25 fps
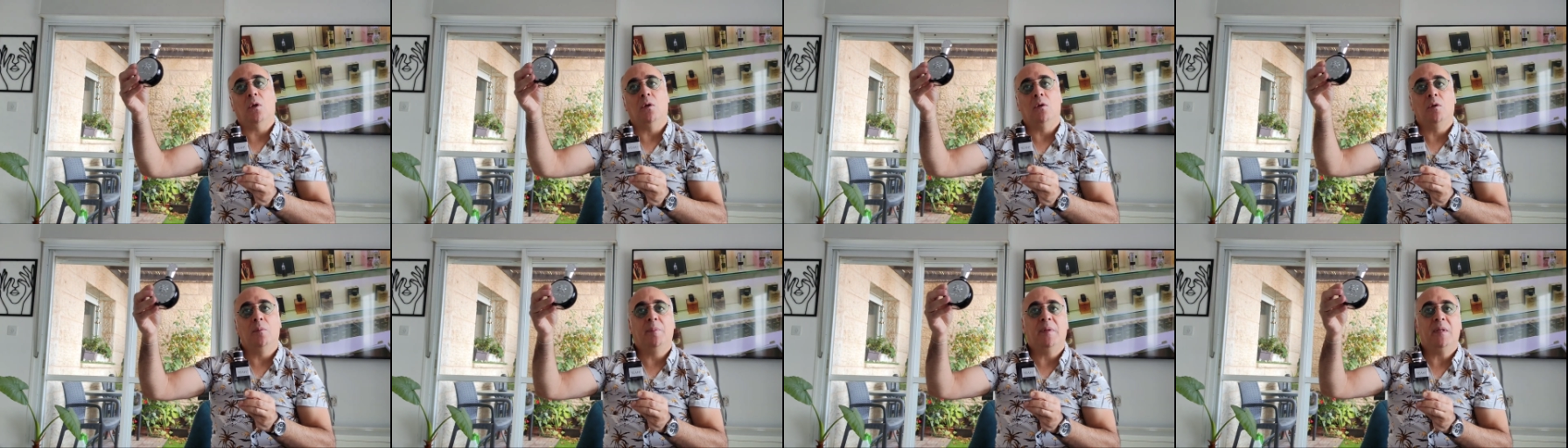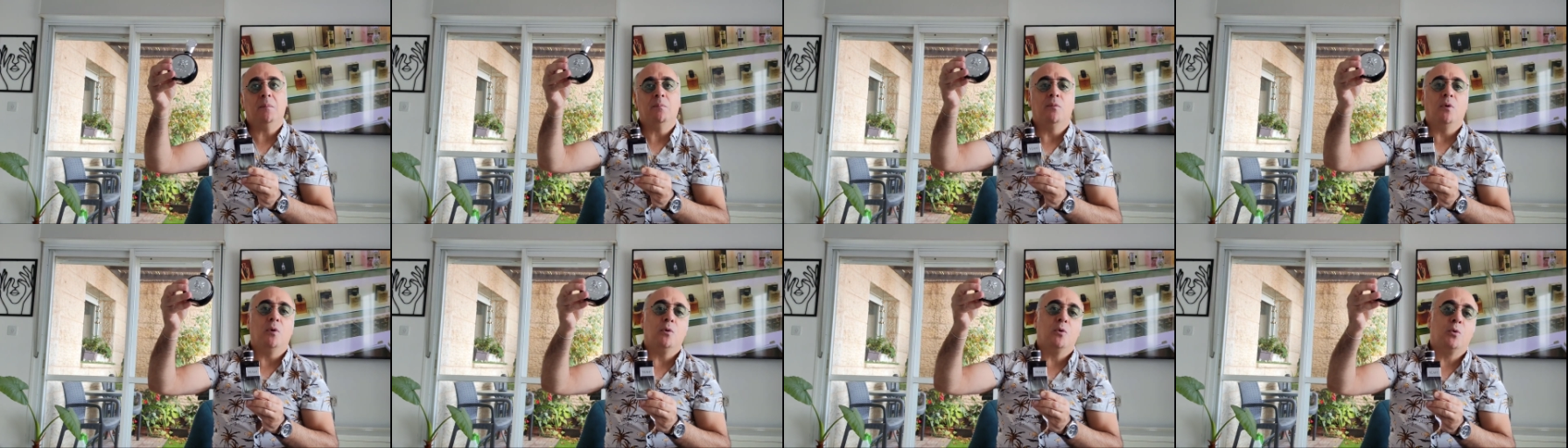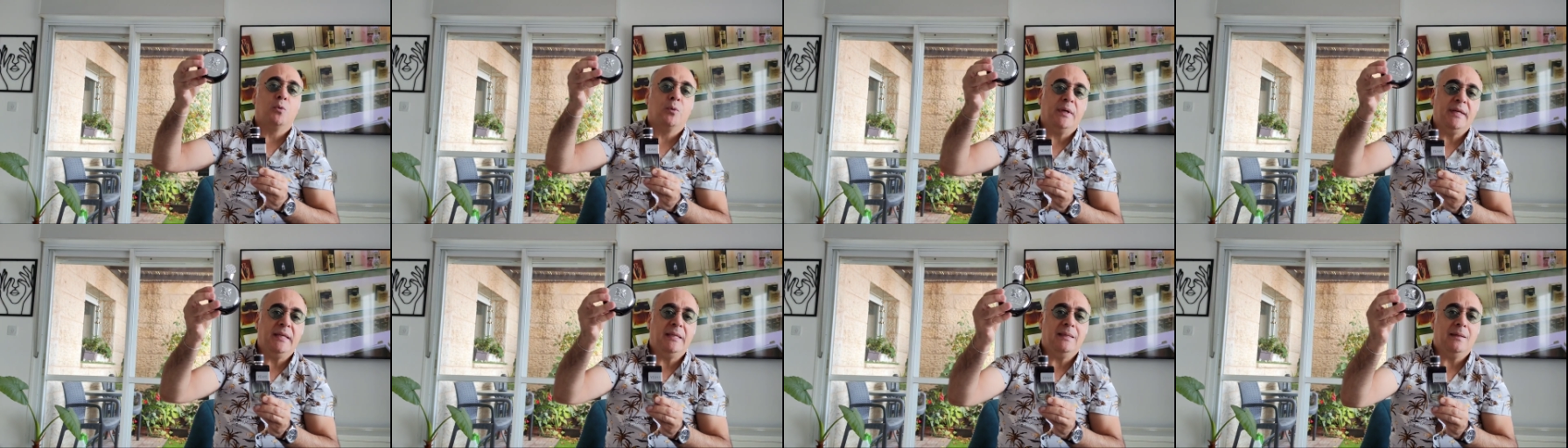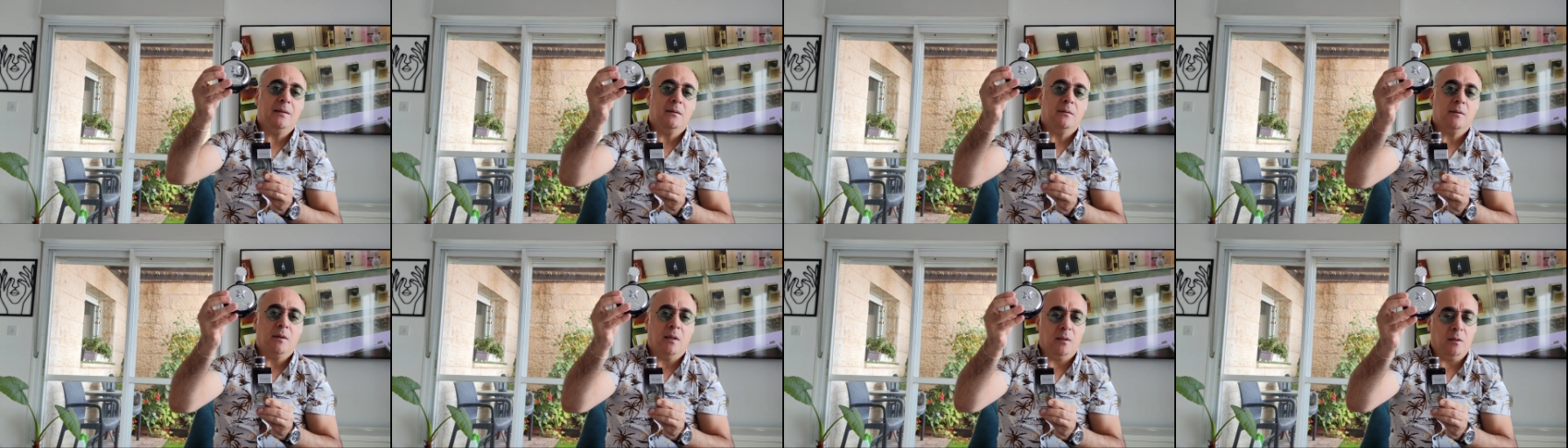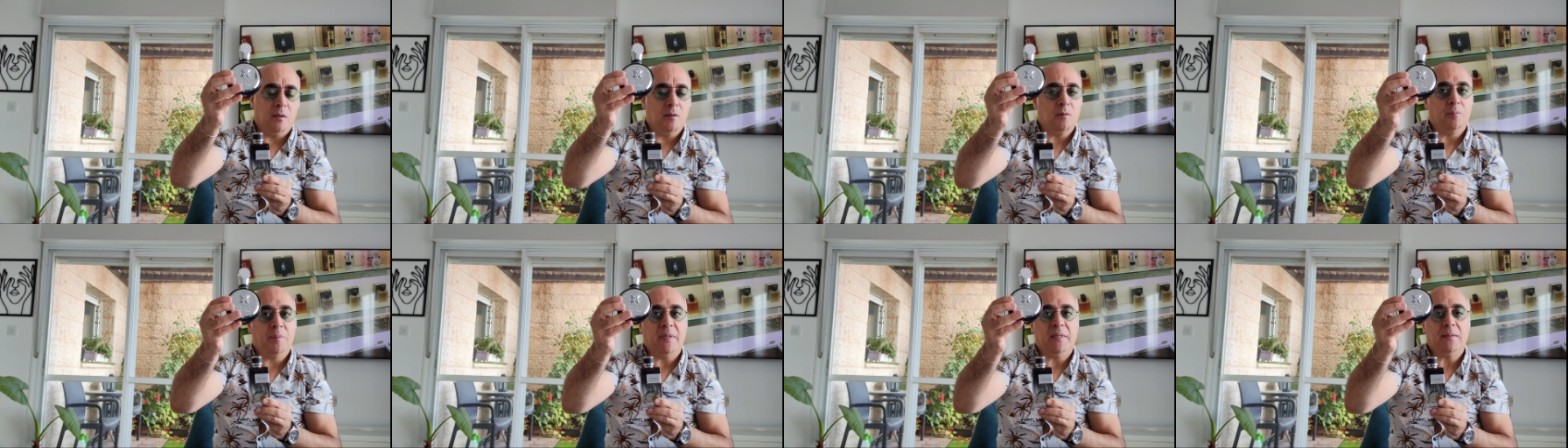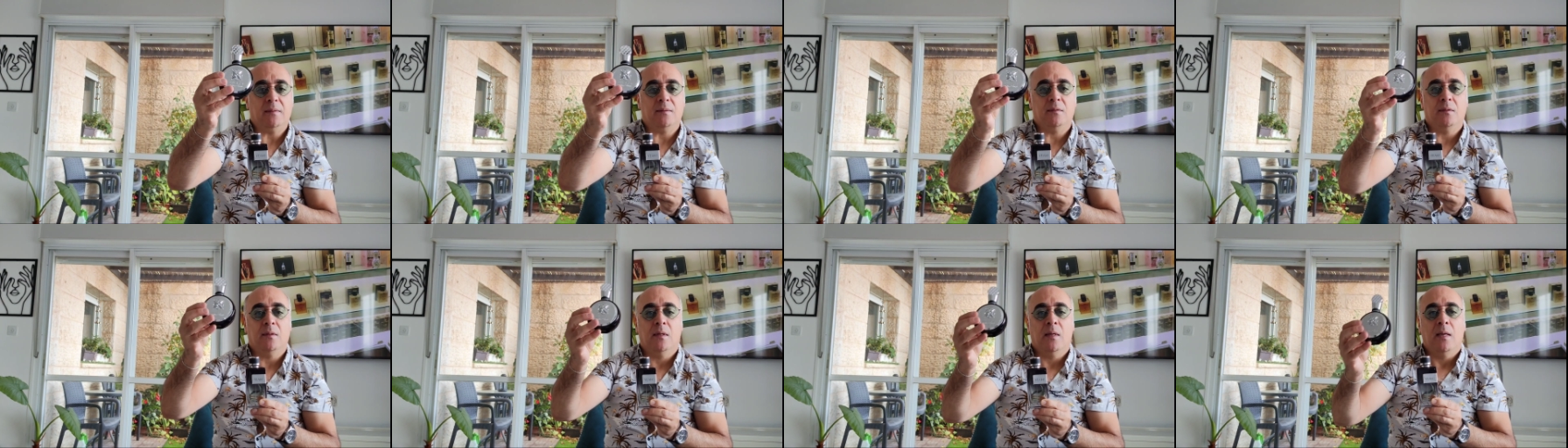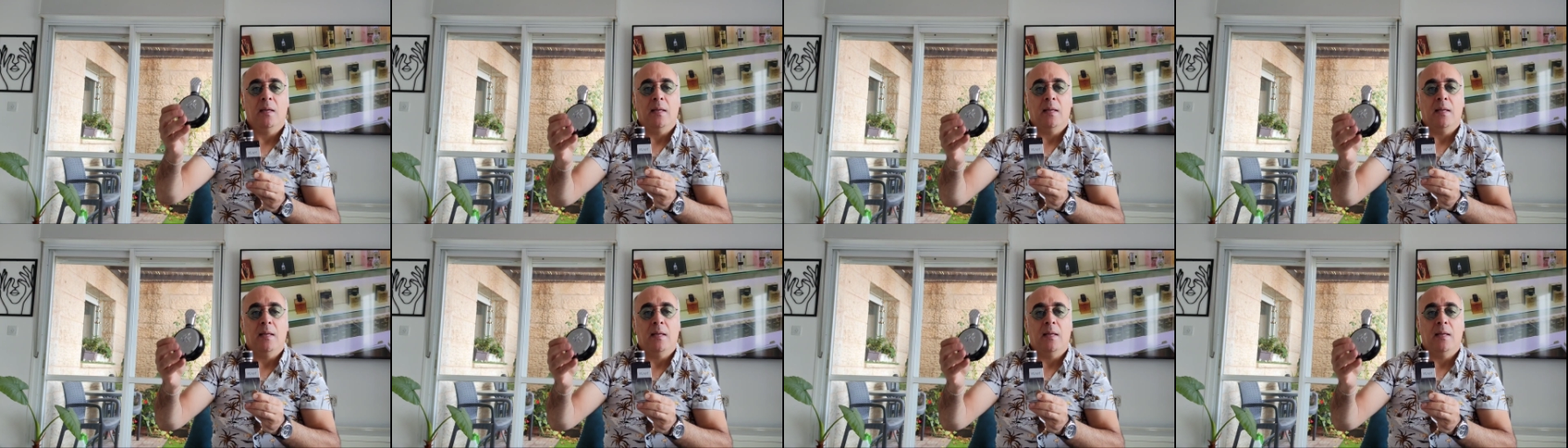a little bit more green, a little bit.